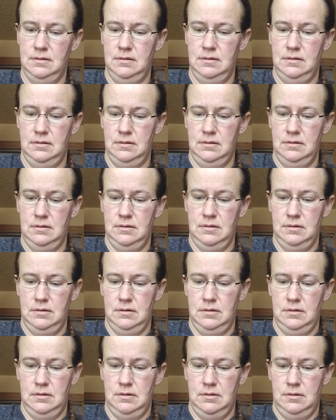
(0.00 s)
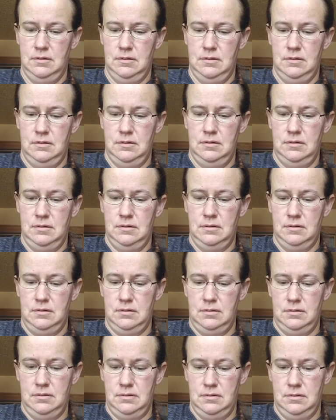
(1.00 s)

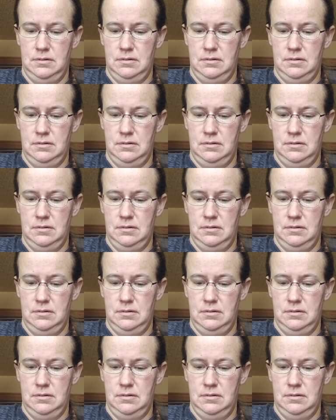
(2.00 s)
[no speech]